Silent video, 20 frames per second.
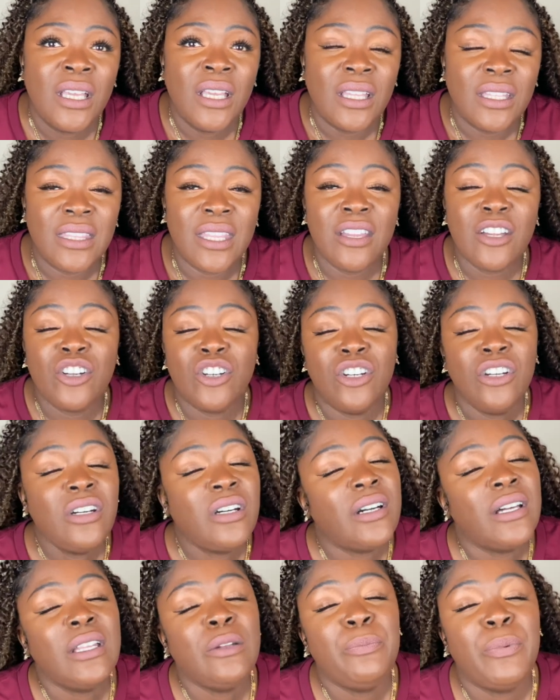they're
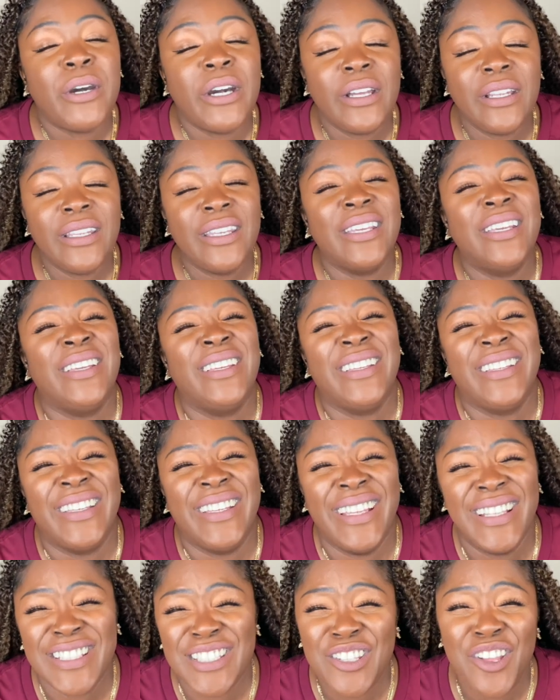good, but
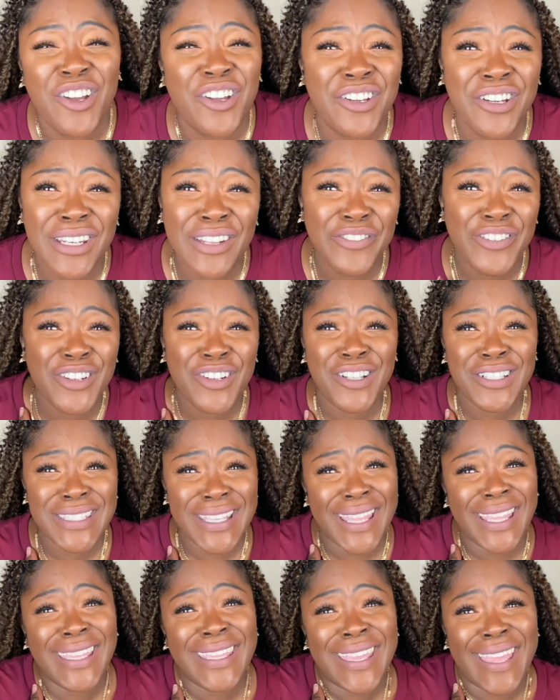it's not good if you're not
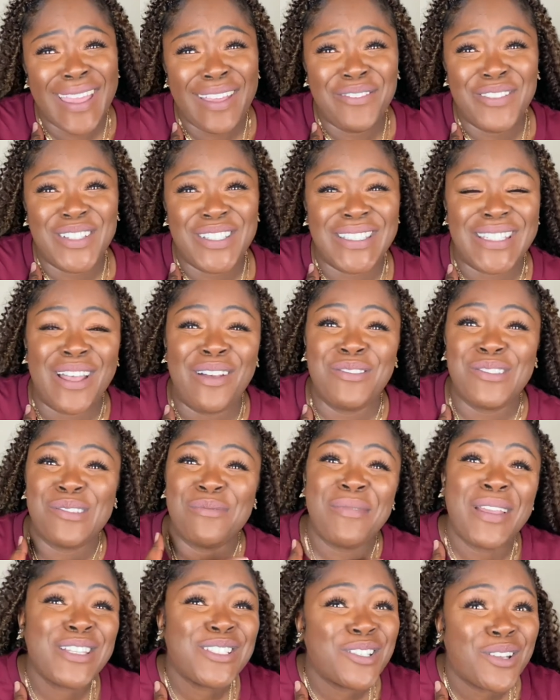taking care of yourself. So
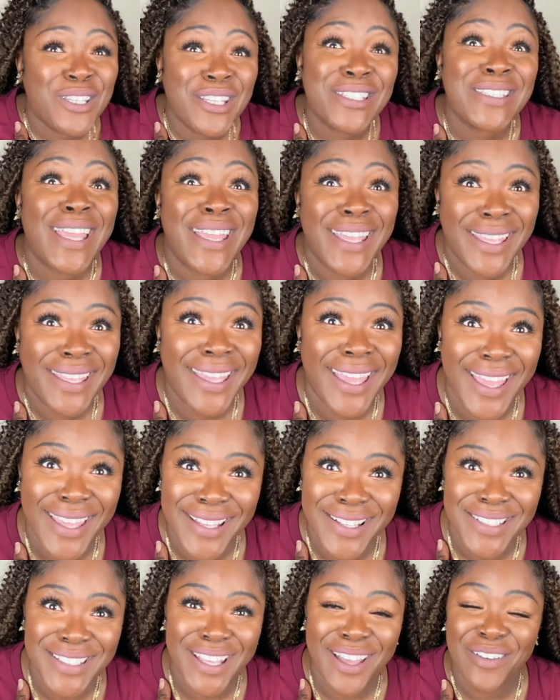make sure you're taking care of
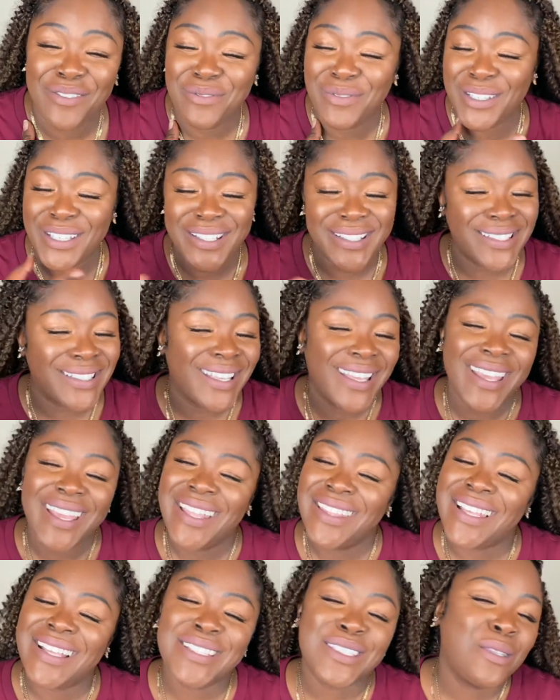yourself, because
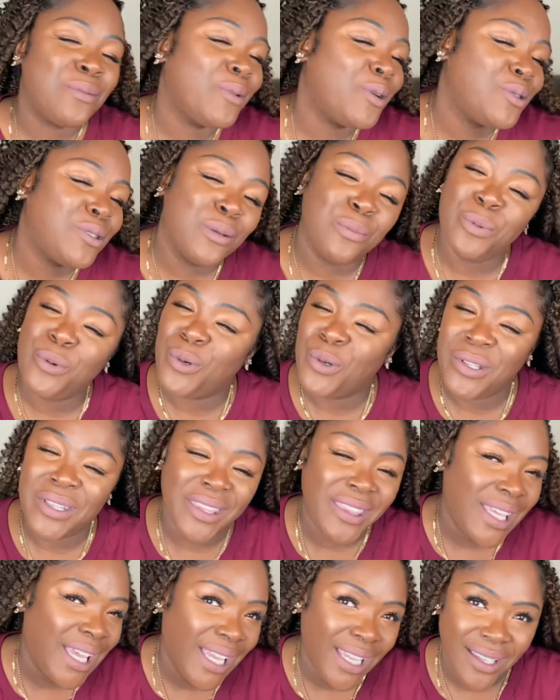that's the most
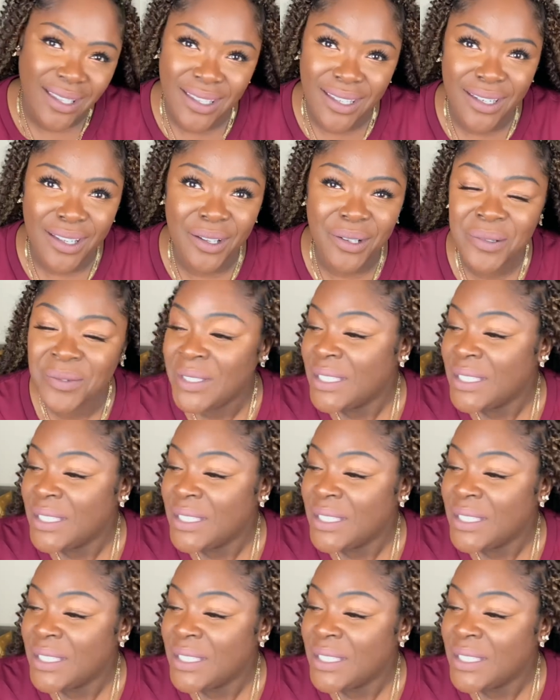important thing, you know.